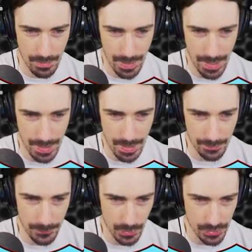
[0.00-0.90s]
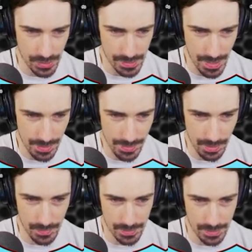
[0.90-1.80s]
All right, I got first design
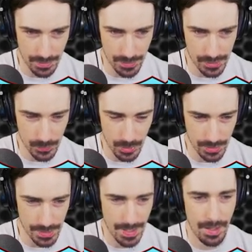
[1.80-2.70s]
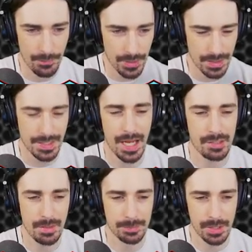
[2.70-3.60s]
here. Let's see if this works. I have the
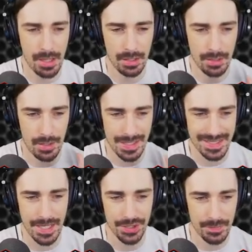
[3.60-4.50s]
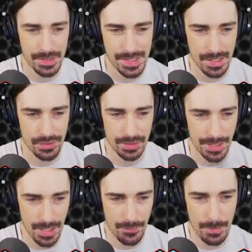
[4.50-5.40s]
detachment block on a 10th of a second
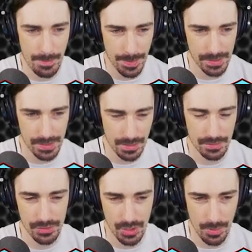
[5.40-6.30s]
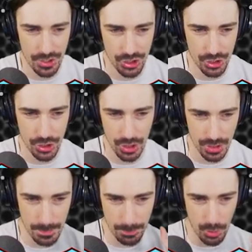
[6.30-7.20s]
delay from the piston, so it
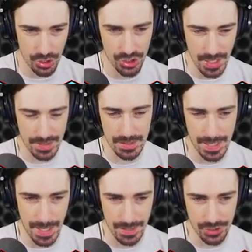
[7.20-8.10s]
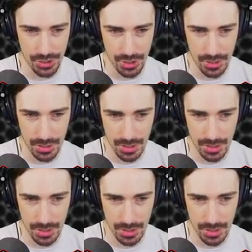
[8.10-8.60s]
should push and detach.